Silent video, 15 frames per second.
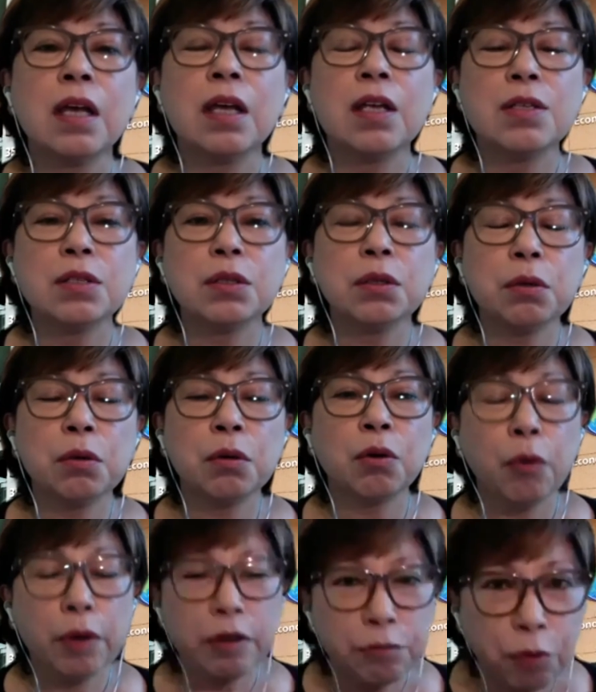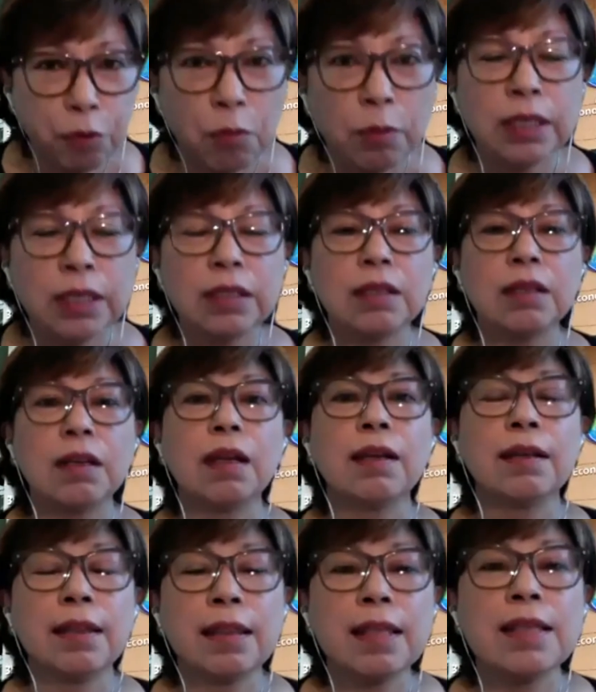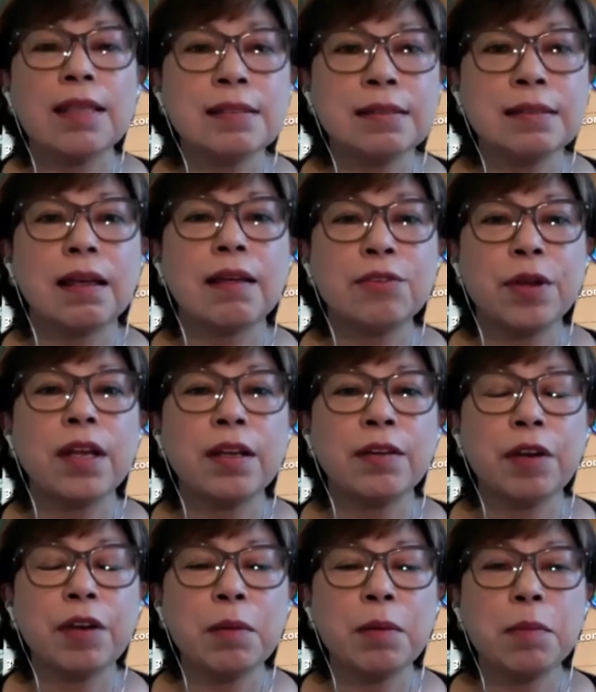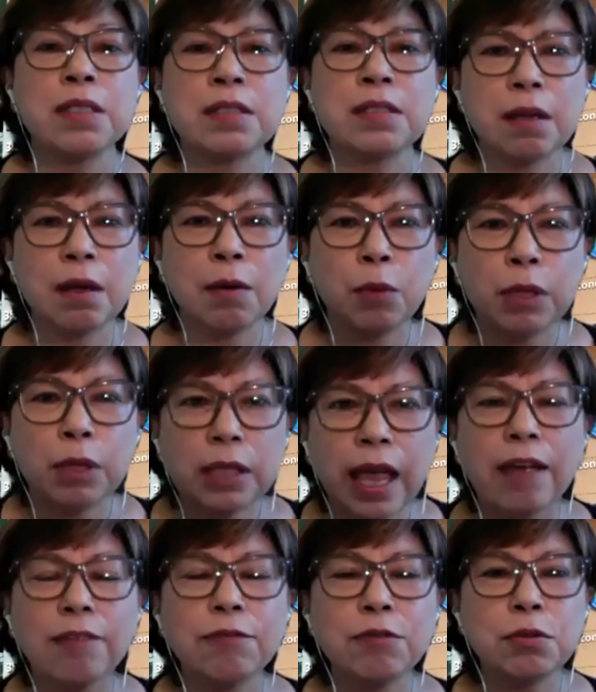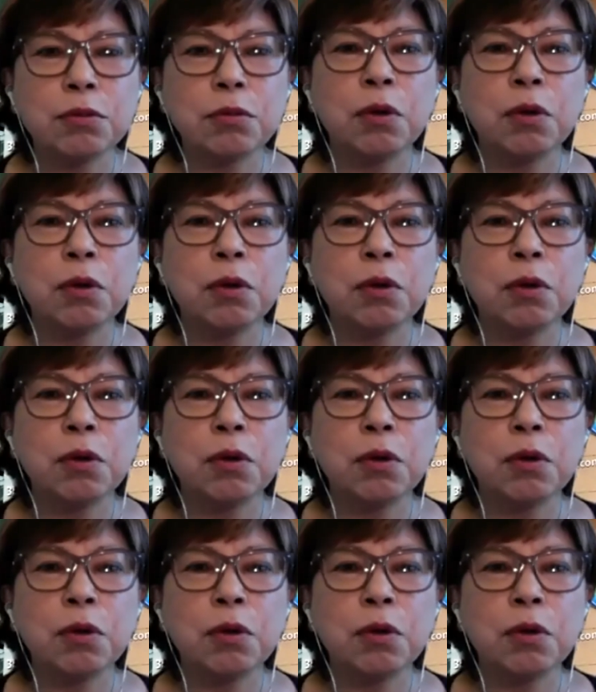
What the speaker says: So going forward, these trade agreements will have to,